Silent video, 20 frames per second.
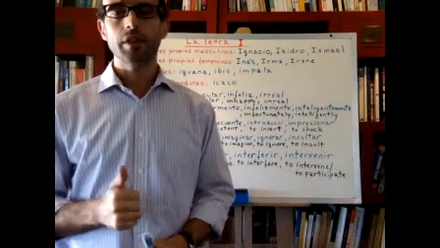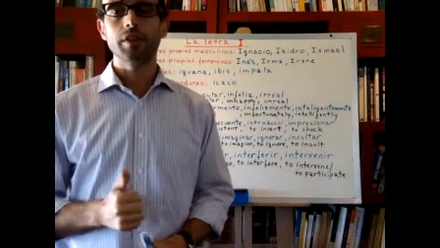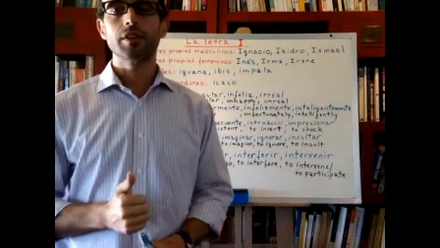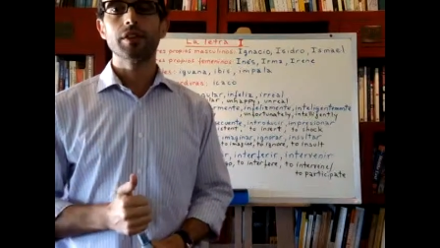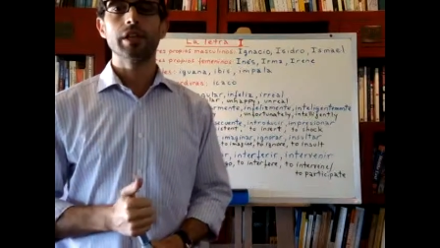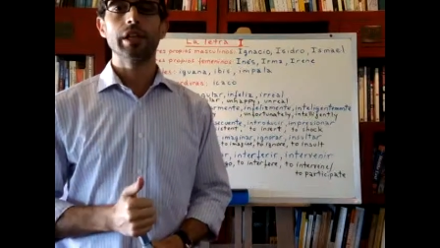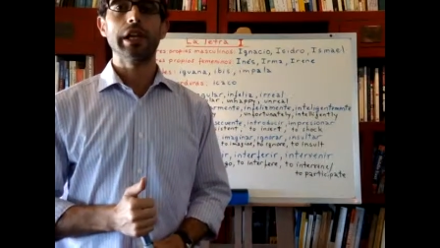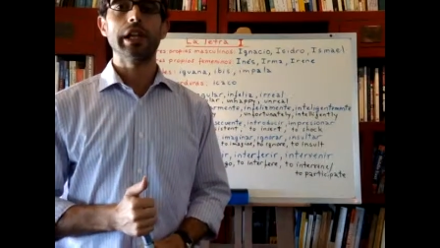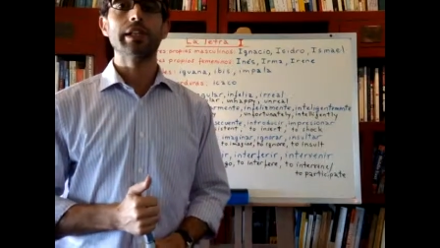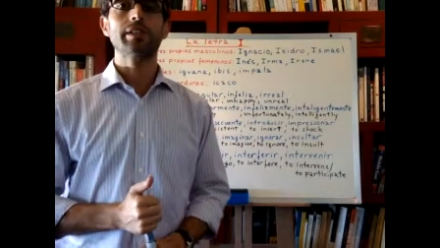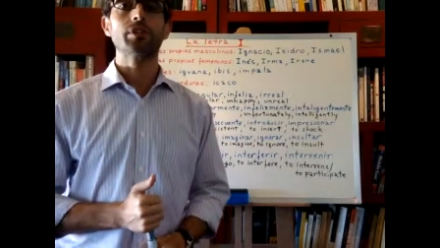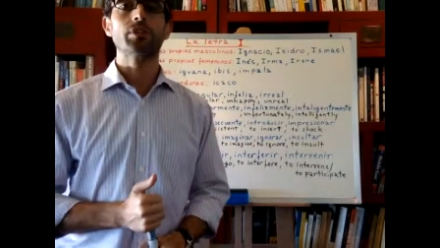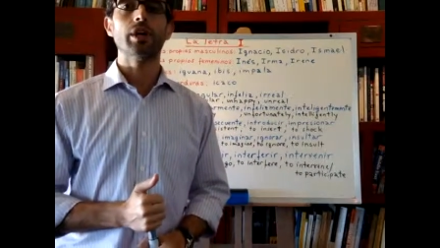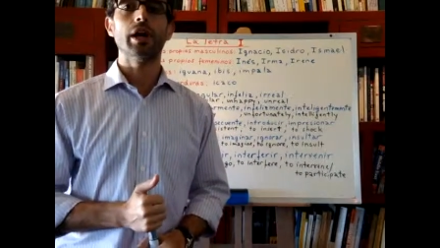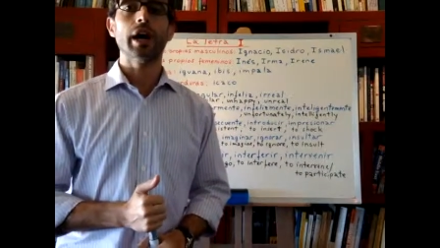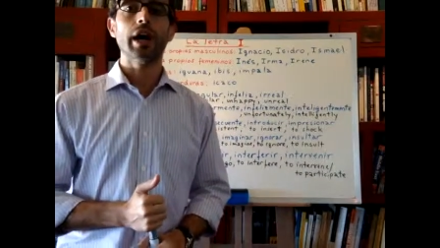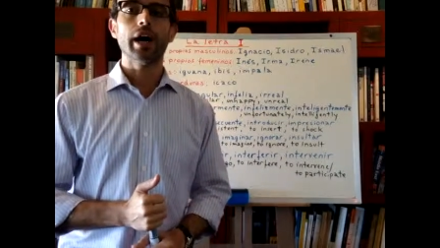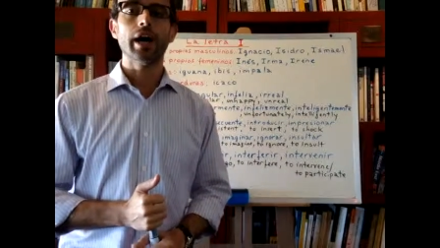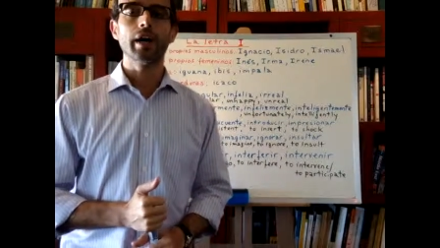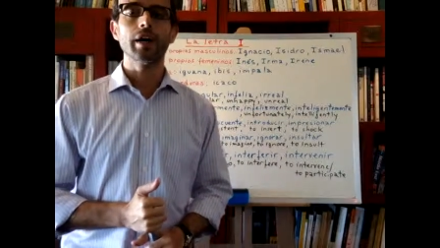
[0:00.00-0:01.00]
The letter
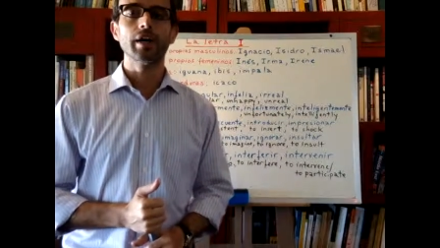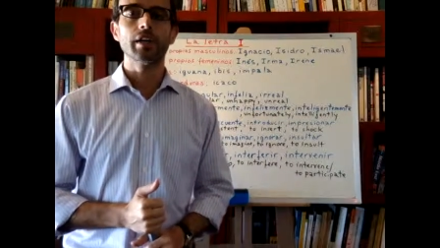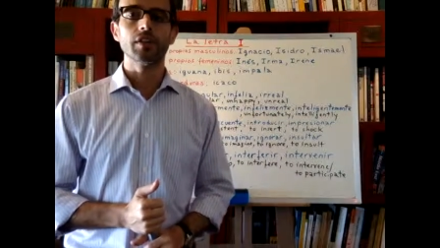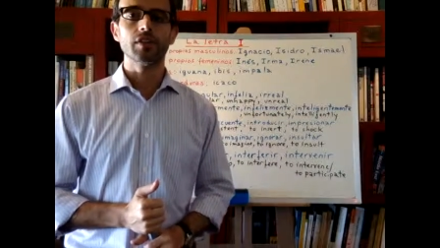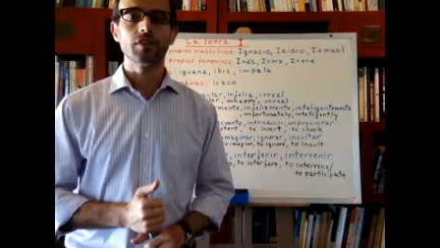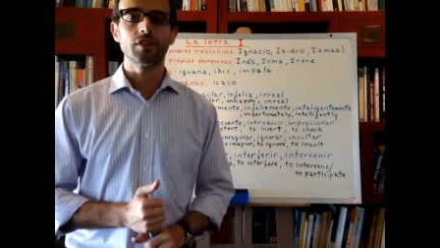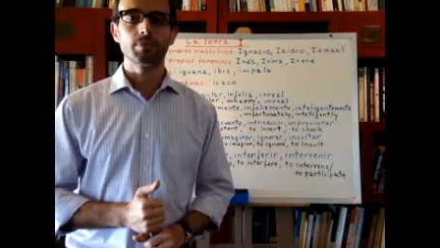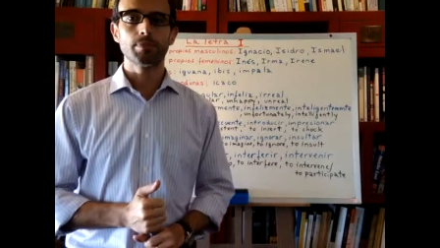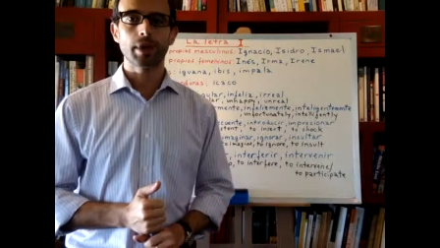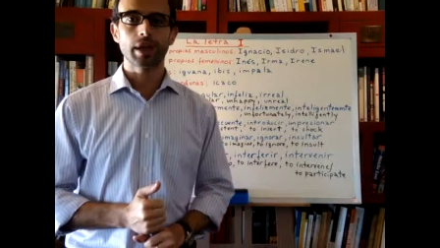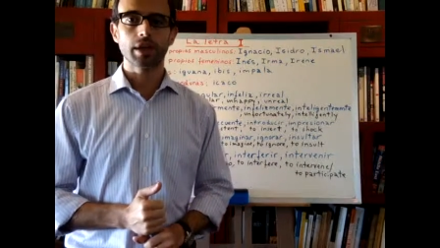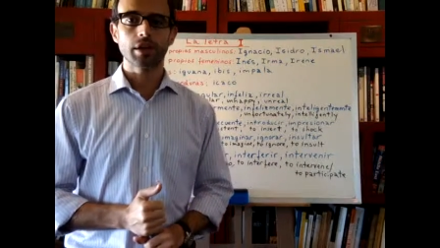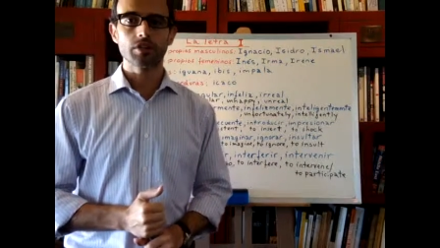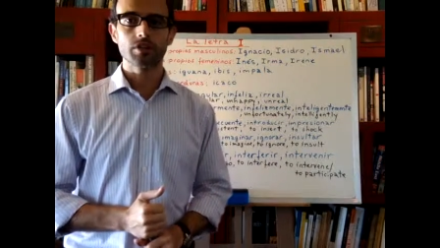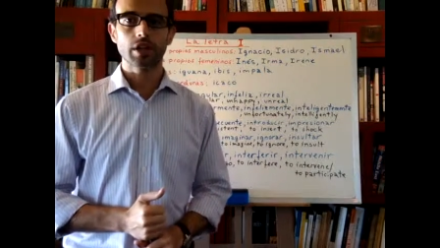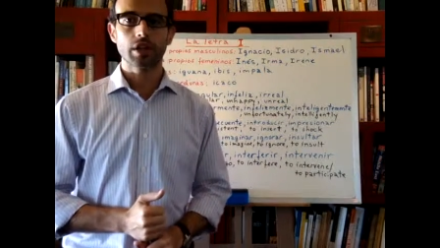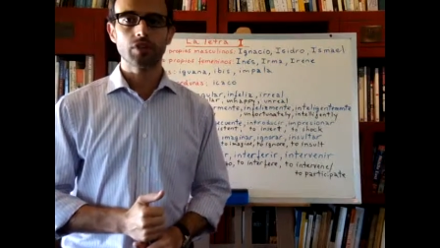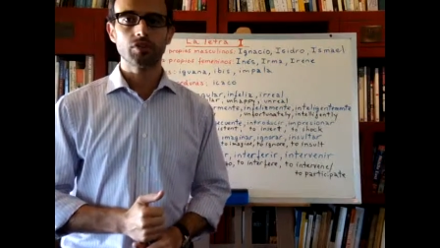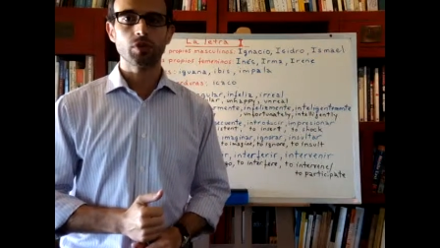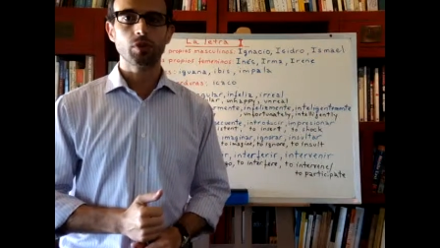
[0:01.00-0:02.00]
I in Spanish
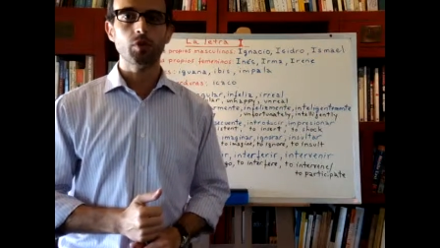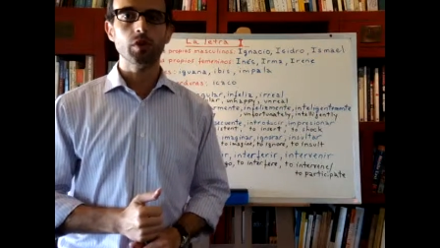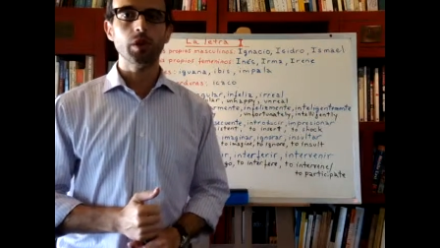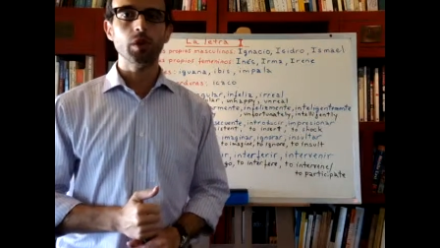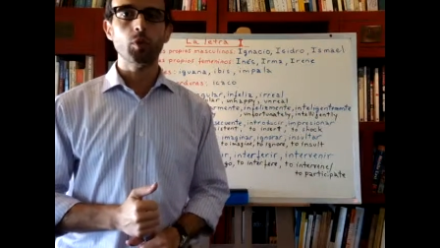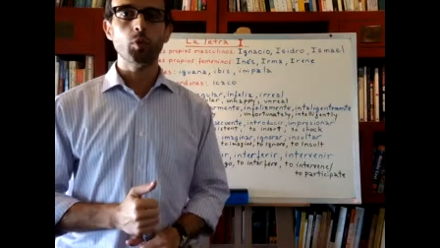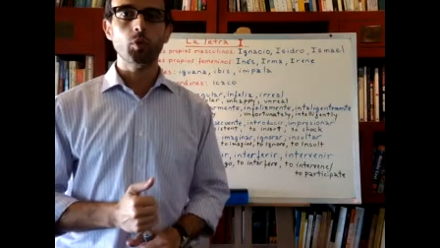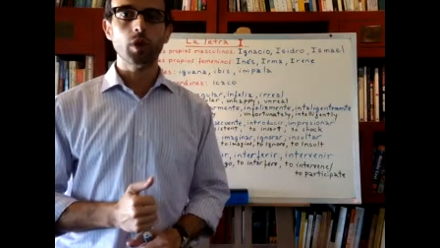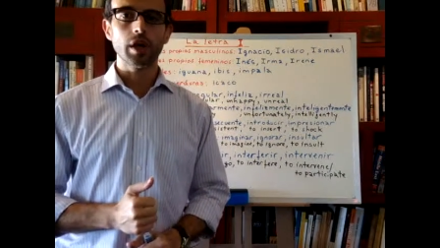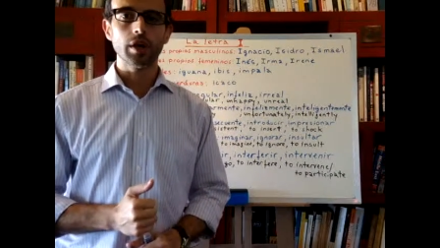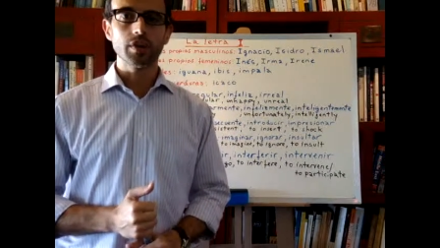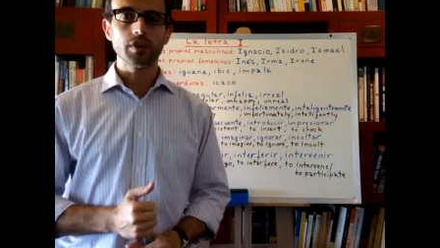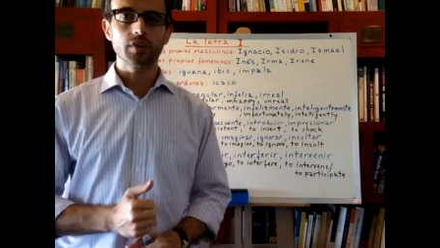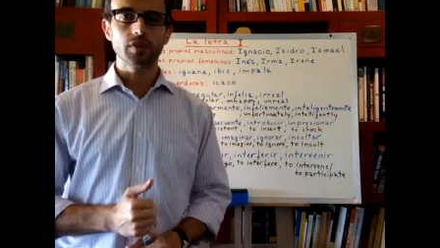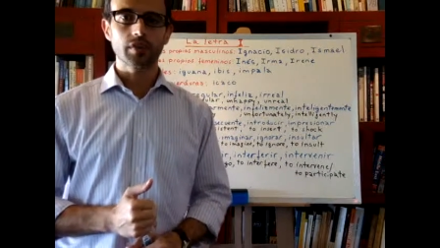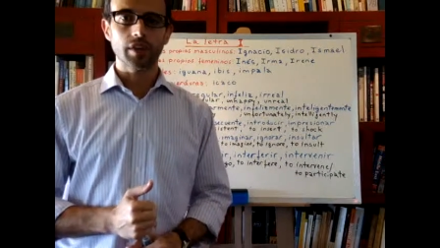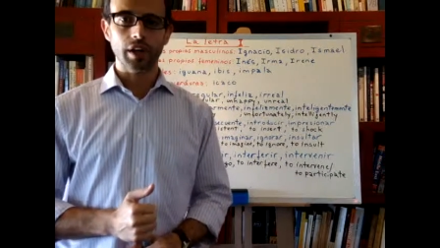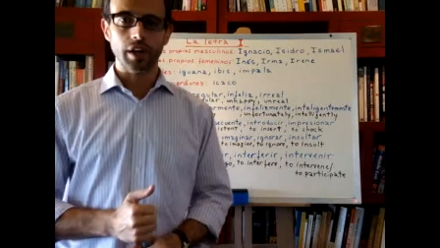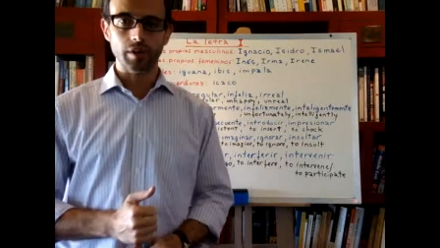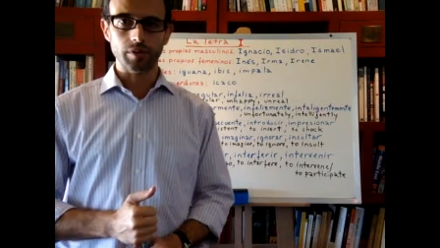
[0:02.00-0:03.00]
has only one
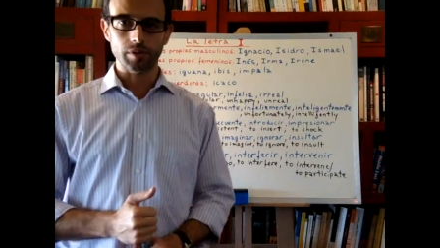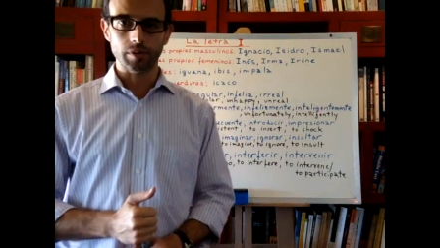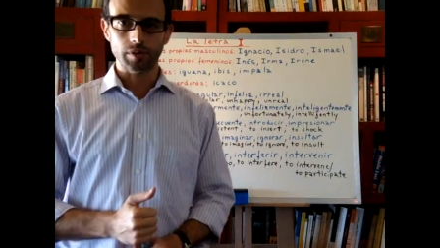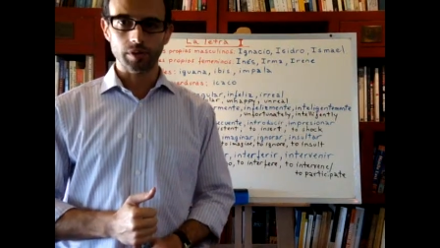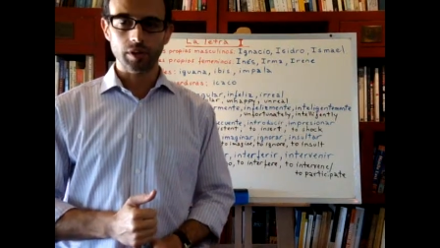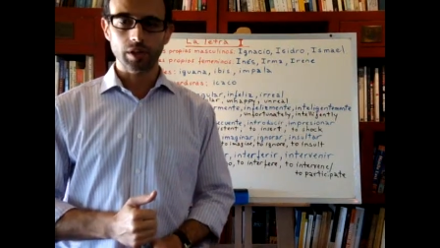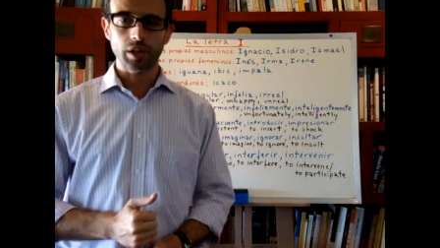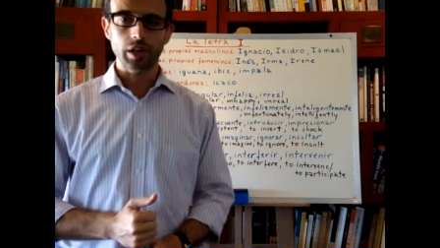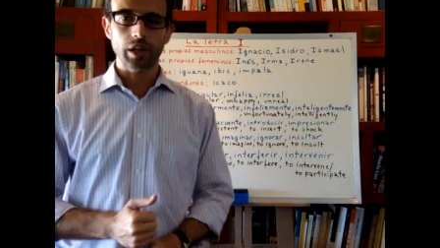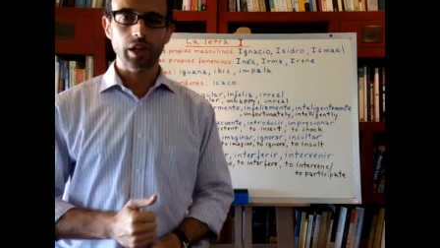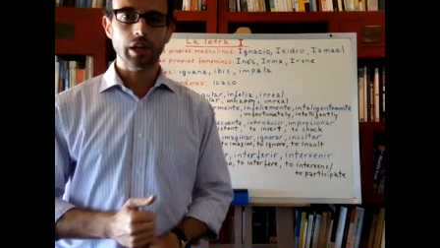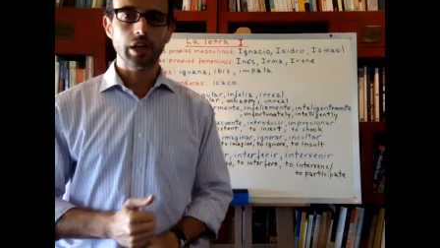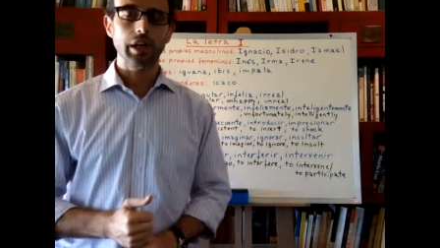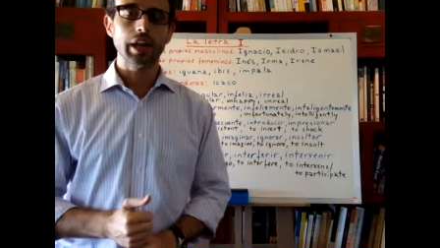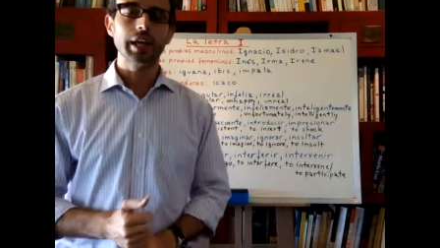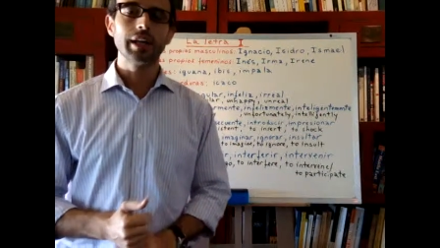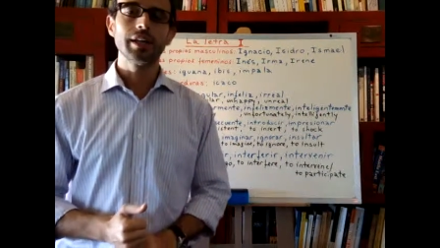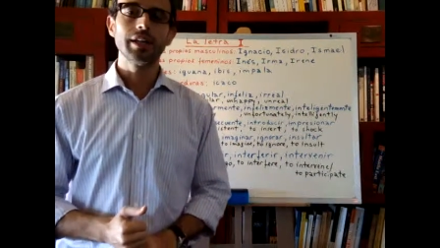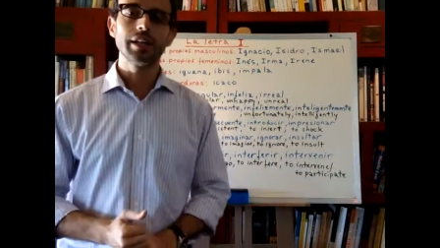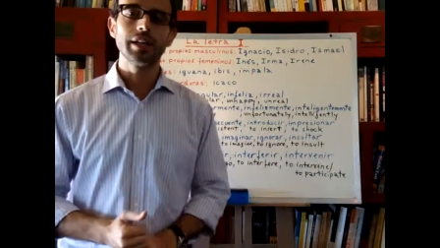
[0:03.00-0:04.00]
sound. And
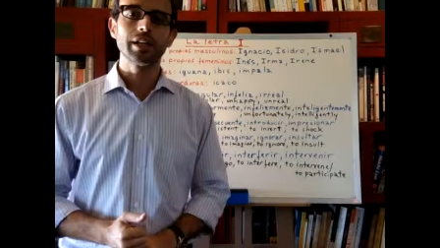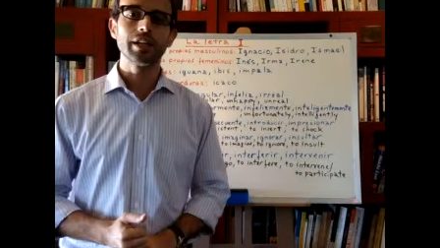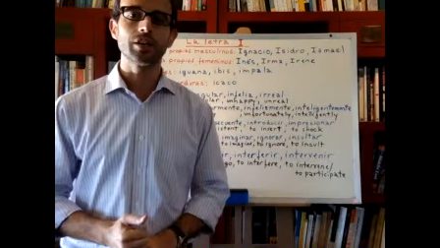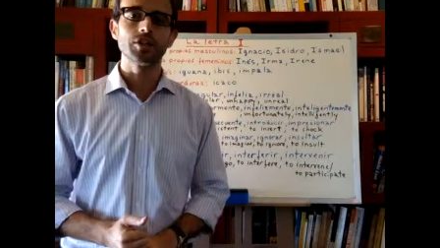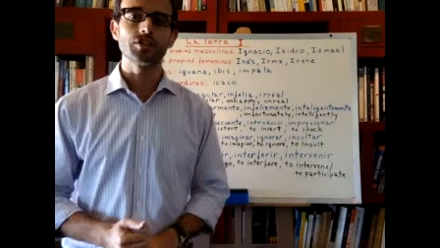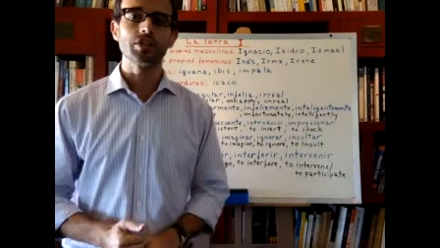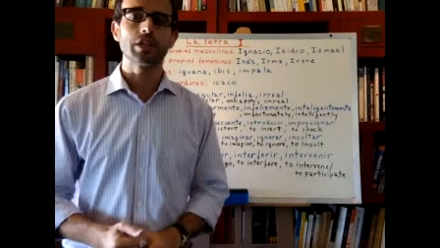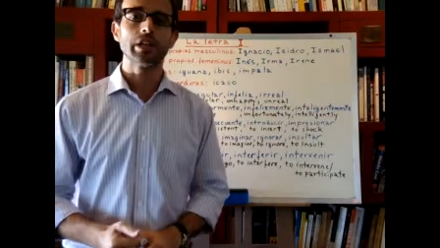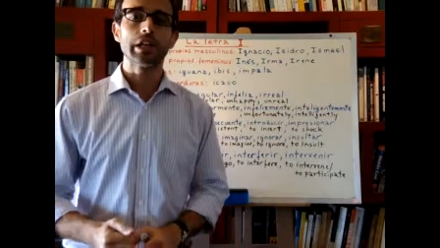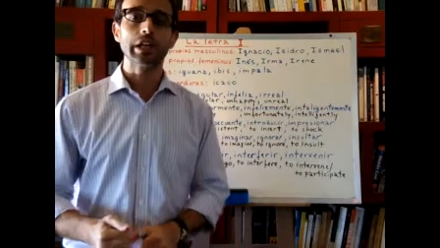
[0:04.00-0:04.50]
like in English